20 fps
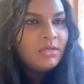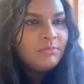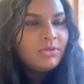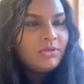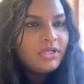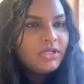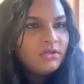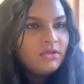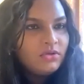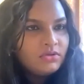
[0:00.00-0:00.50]

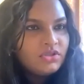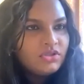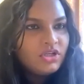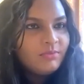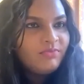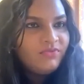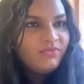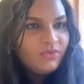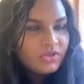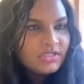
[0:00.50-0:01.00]
but in
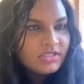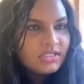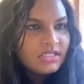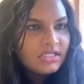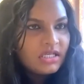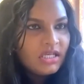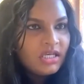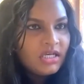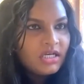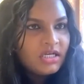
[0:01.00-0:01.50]
long-term foster
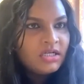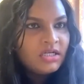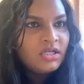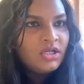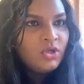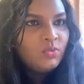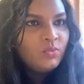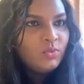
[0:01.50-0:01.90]
care,